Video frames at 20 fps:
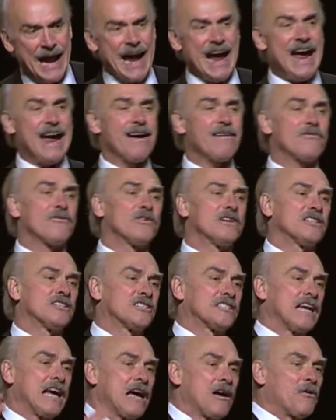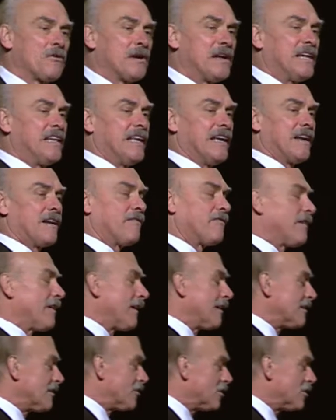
Average salary in the NFL,